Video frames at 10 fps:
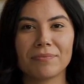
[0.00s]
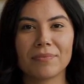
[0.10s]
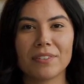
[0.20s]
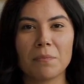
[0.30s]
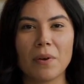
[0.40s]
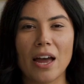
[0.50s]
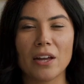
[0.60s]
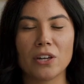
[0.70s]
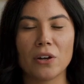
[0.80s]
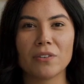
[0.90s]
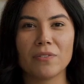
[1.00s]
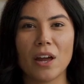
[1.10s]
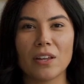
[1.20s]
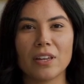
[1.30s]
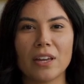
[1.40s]
Supplier Code of
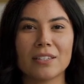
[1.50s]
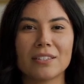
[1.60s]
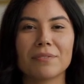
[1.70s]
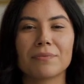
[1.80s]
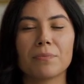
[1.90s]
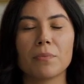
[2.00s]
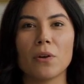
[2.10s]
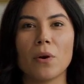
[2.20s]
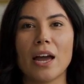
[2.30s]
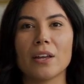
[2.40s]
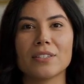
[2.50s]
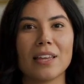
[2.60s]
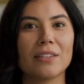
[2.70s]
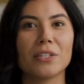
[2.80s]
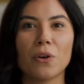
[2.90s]
Conduct requires
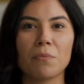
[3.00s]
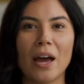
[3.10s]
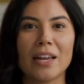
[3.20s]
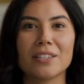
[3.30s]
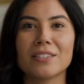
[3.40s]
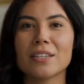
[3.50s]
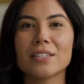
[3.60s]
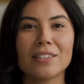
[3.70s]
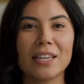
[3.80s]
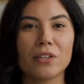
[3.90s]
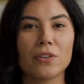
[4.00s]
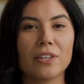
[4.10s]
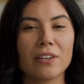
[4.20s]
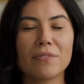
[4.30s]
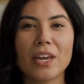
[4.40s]
ethical practices
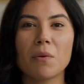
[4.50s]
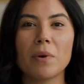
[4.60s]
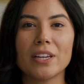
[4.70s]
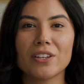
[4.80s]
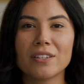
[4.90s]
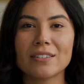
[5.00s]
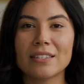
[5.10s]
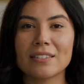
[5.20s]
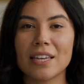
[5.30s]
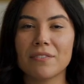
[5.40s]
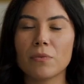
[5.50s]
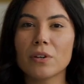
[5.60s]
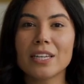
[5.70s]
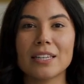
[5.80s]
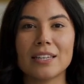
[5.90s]
including fair wages and safe
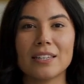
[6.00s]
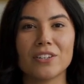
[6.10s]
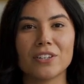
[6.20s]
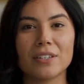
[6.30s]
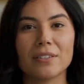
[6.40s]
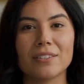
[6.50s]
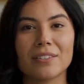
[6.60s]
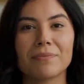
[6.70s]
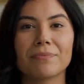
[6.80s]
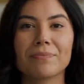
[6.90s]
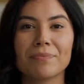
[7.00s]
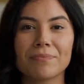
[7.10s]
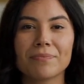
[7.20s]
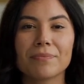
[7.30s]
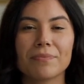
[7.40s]
working conditions.
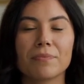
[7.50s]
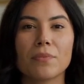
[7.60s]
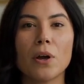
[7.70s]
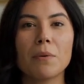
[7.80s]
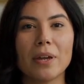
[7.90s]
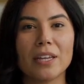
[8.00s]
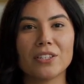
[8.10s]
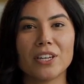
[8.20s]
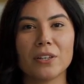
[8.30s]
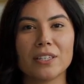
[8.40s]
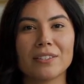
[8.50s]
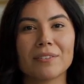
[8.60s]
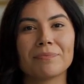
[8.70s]
4. Ben & Jerry's.